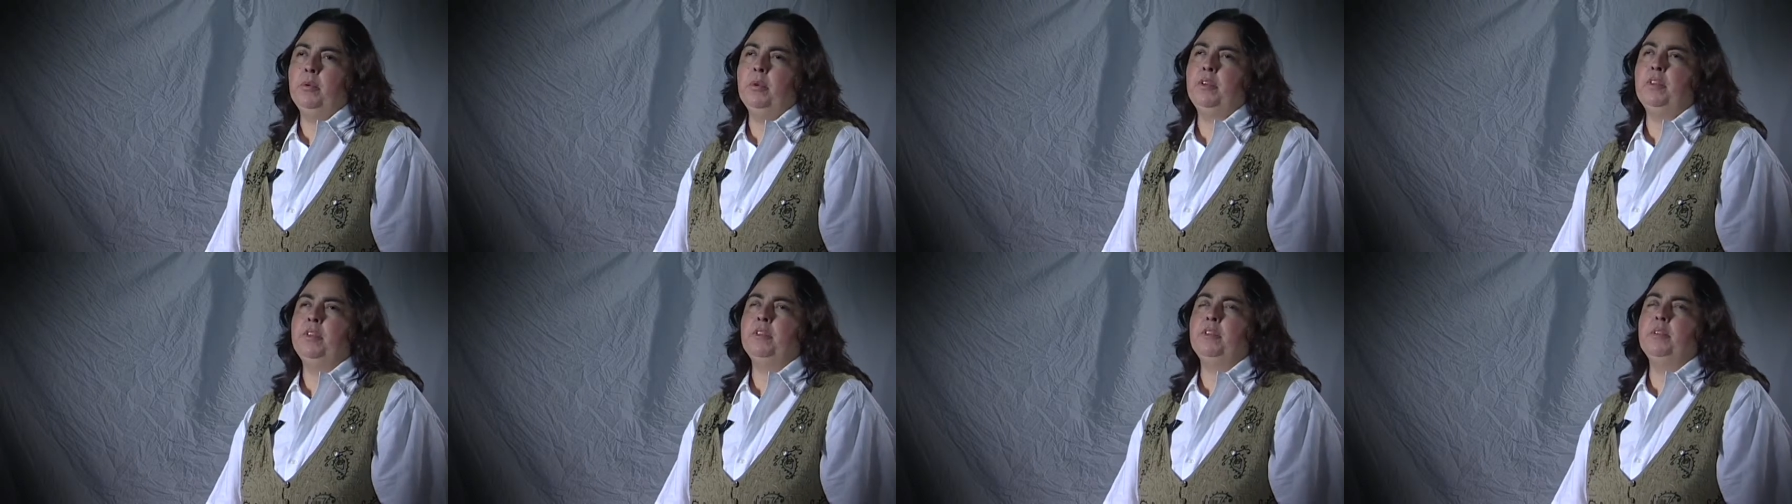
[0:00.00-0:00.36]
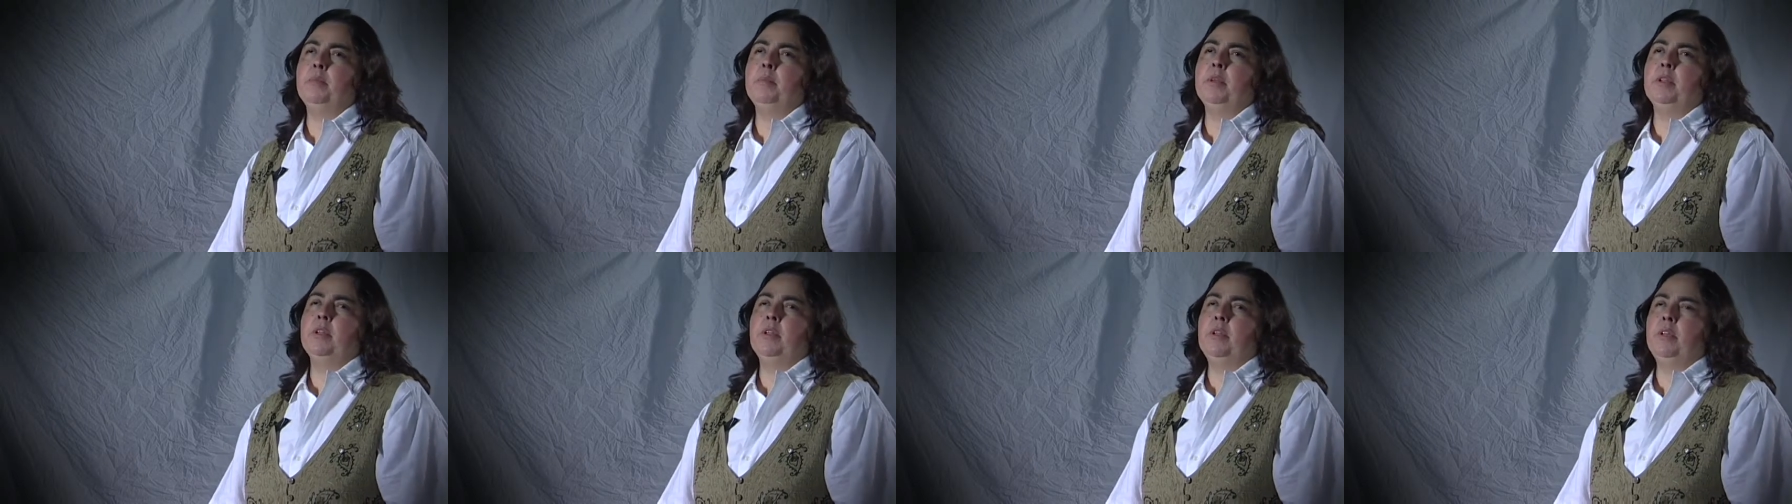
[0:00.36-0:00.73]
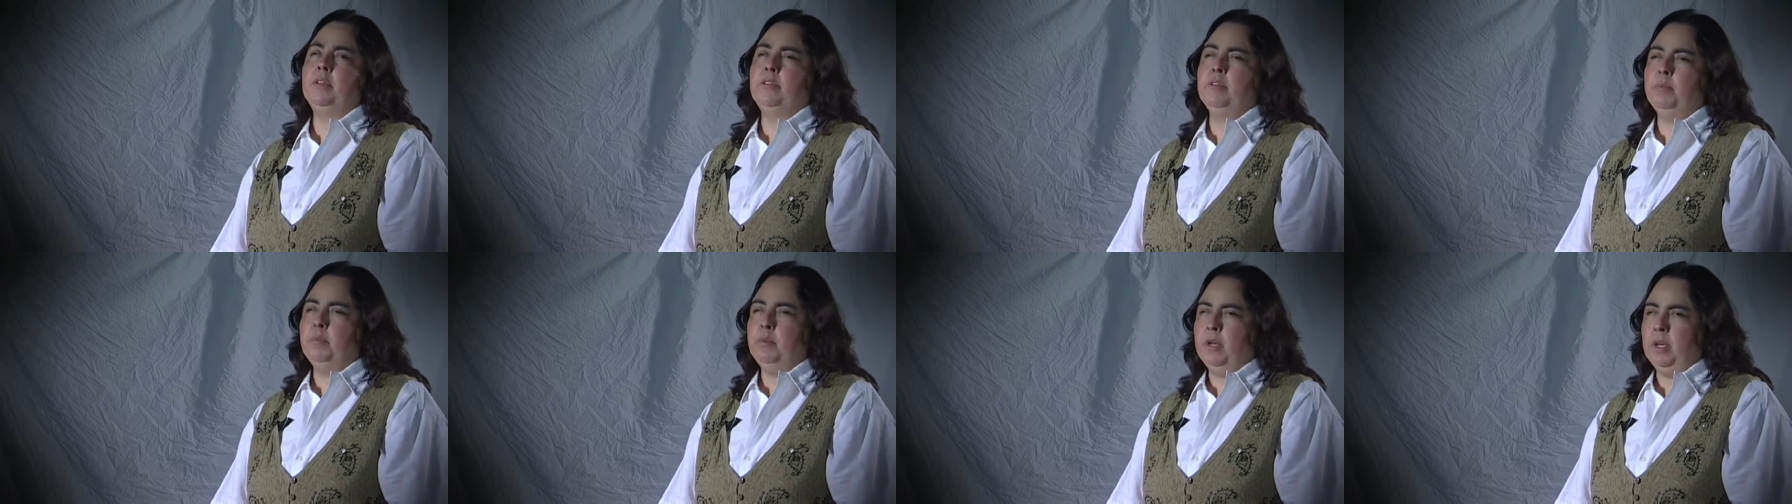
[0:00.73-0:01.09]
with
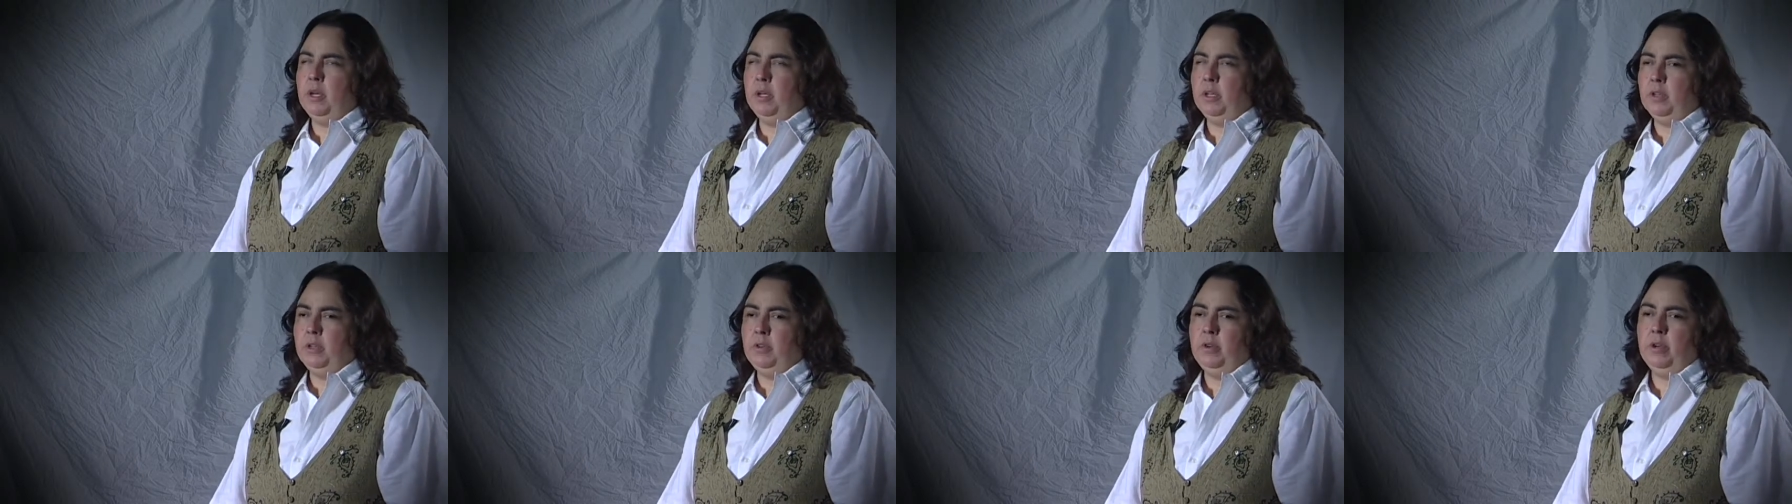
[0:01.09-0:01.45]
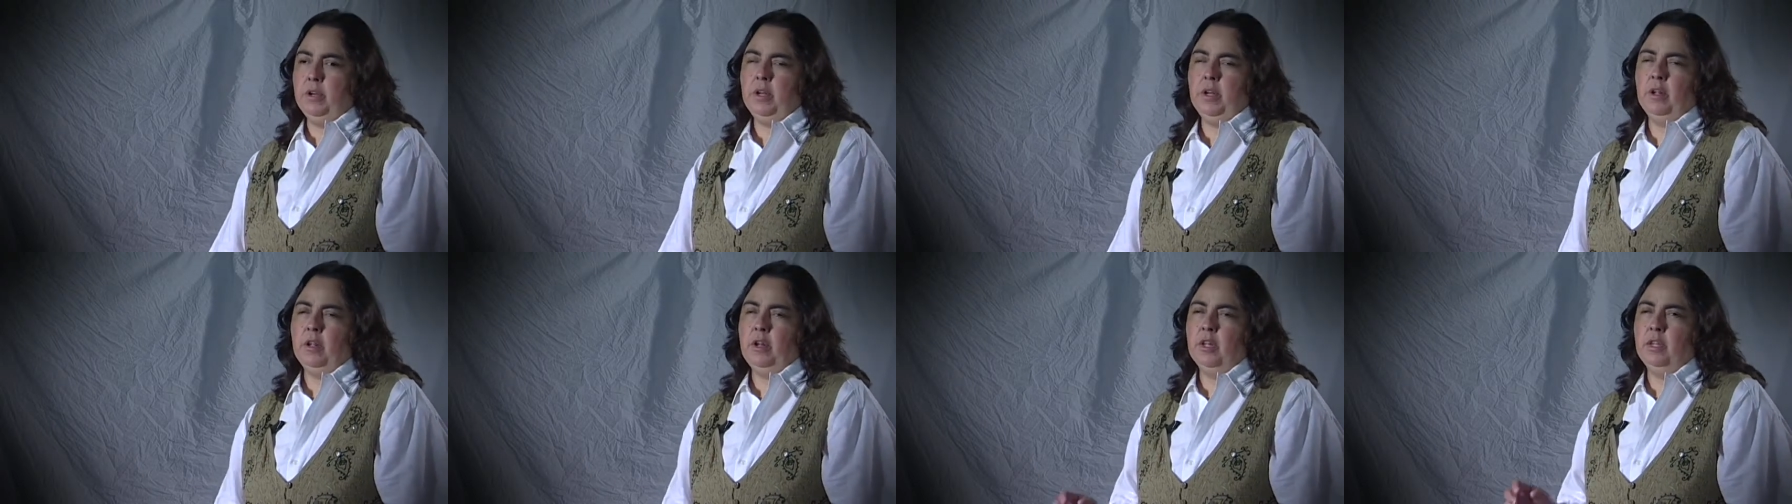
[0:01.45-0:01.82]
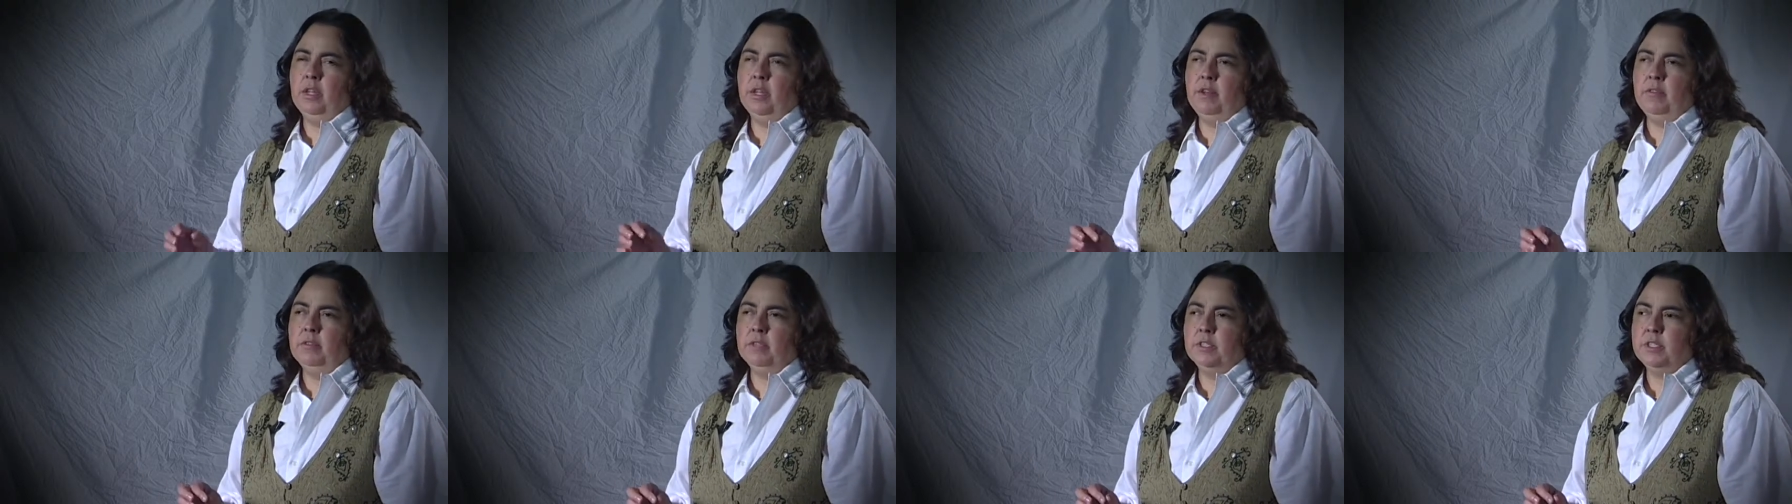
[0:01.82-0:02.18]
disabilities be included at all
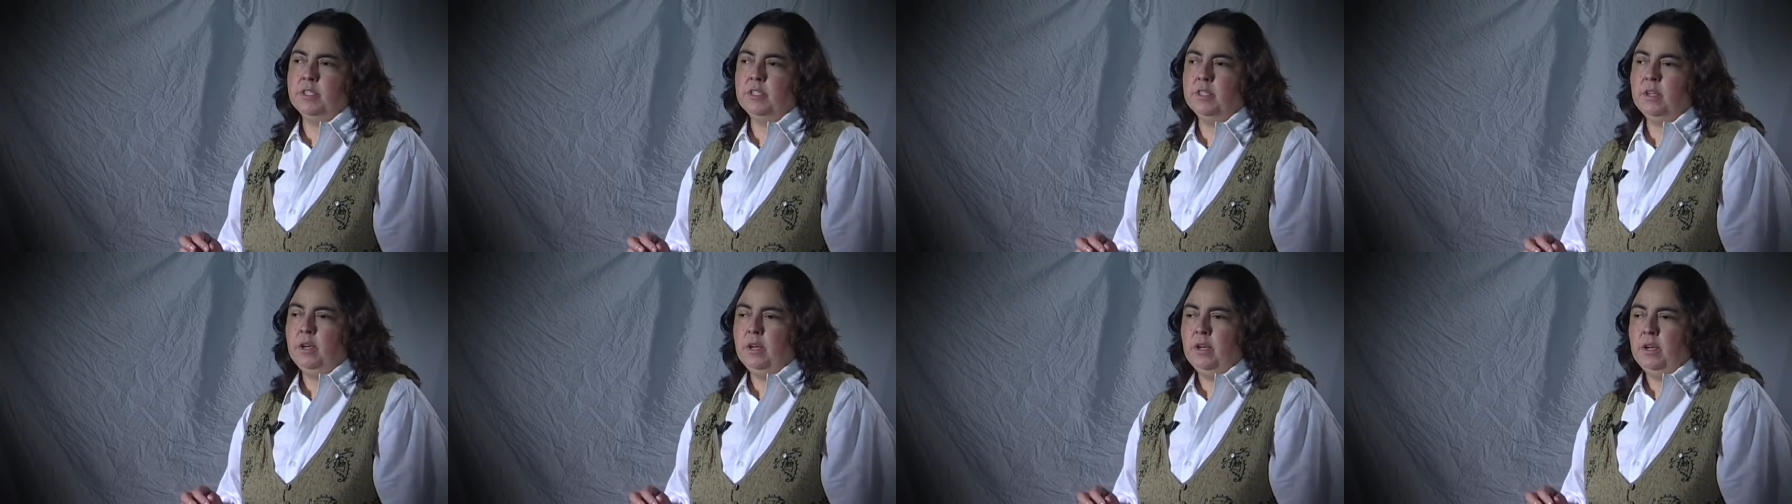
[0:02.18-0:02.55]
levels